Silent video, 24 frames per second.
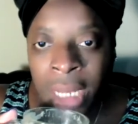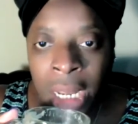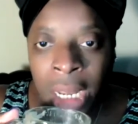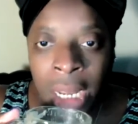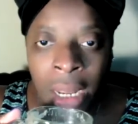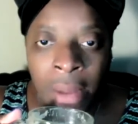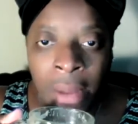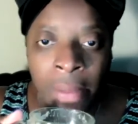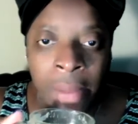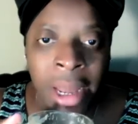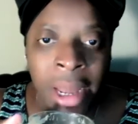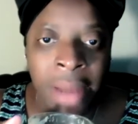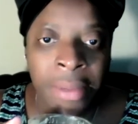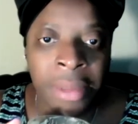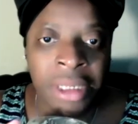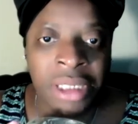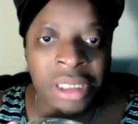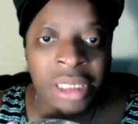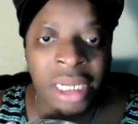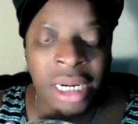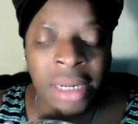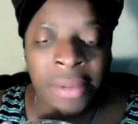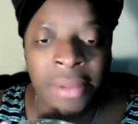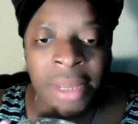And her mama
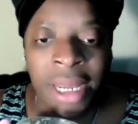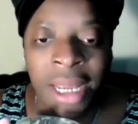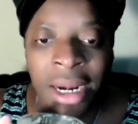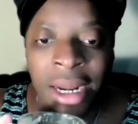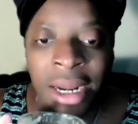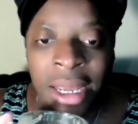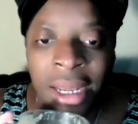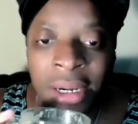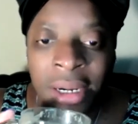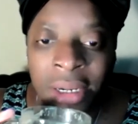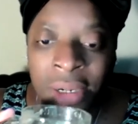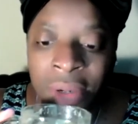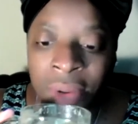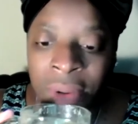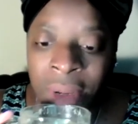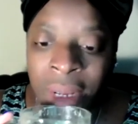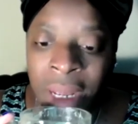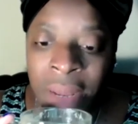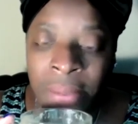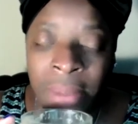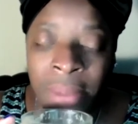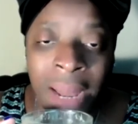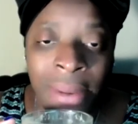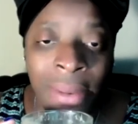set up there and let her do it.
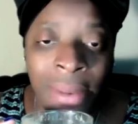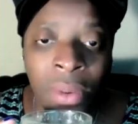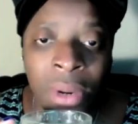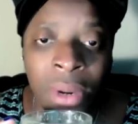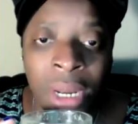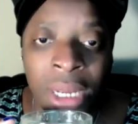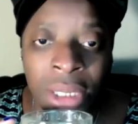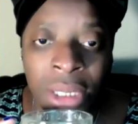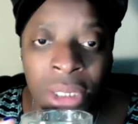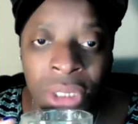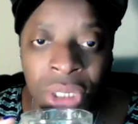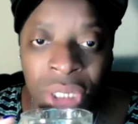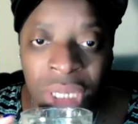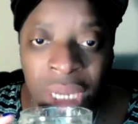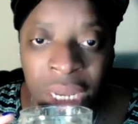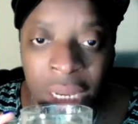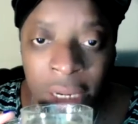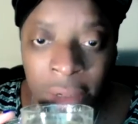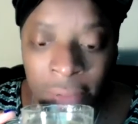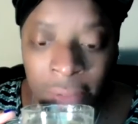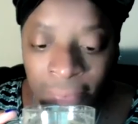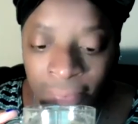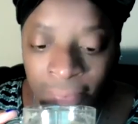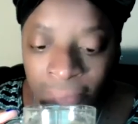Her mama wasn't
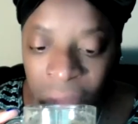shit.